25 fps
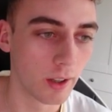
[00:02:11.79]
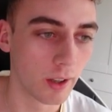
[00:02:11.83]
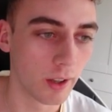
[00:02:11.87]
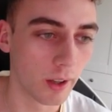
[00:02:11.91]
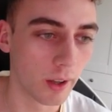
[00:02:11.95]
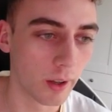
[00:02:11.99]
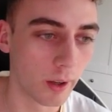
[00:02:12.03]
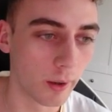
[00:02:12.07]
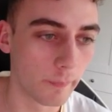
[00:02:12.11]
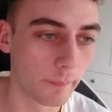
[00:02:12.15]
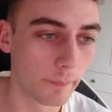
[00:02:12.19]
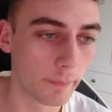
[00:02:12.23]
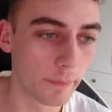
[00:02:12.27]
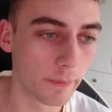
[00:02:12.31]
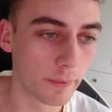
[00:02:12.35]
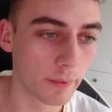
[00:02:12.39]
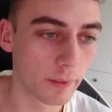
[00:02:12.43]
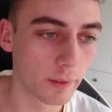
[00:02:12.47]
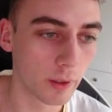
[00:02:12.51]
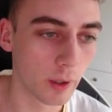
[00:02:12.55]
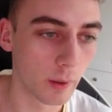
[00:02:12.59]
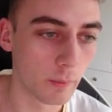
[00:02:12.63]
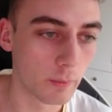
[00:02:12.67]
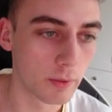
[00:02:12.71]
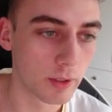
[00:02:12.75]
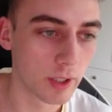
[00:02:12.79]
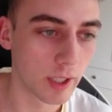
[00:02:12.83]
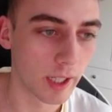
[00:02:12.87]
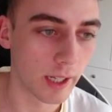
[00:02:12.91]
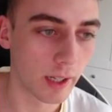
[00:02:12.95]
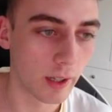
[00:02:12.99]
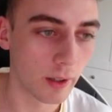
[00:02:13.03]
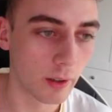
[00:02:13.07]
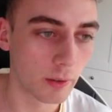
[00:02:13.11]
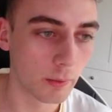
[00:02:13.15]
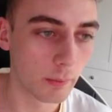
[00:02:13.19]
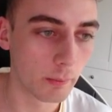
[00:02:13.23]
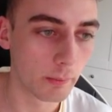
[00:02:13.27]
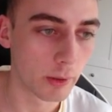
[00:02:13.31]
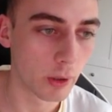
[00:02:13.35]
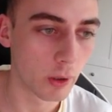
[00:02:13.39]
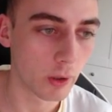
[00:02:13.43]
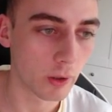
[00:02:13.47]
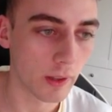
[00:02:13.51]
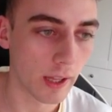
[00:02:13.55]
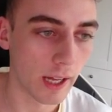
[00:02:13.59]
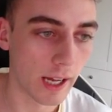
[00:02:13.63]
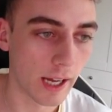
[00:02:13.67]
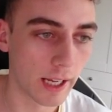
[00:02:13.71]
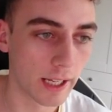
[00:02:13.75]
Come down, broke
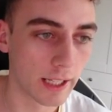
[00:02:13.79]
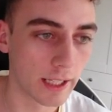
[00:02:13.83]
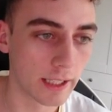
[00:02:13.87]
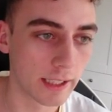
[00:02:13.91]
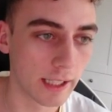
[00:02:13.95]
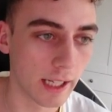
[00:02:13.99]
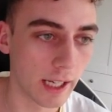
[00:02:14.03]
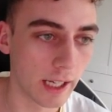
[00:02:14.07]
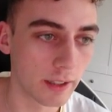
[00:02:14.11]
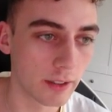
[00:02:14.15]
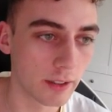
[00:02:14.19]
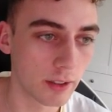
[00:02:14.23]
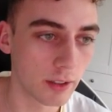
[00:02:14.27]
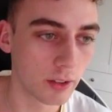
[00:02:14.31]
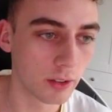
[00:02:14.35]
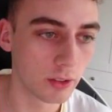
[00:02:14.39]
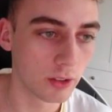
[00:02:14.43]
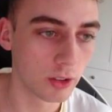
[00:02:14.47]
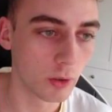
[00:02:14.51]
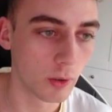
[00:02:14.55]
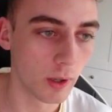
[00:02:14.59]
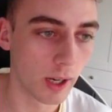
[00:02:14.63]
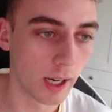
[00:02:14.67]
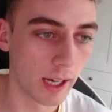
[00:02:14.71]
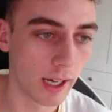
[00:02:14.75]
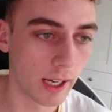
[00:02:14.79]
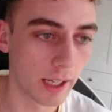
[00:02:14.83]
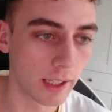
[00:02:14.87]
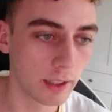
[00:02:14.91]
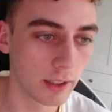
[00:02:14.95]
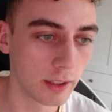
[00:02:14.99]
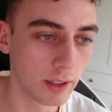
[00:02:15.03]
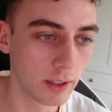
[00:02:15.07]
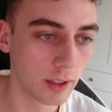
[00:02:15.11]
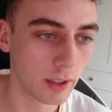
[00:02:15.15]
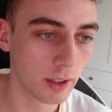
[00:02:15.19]
the high again, new high,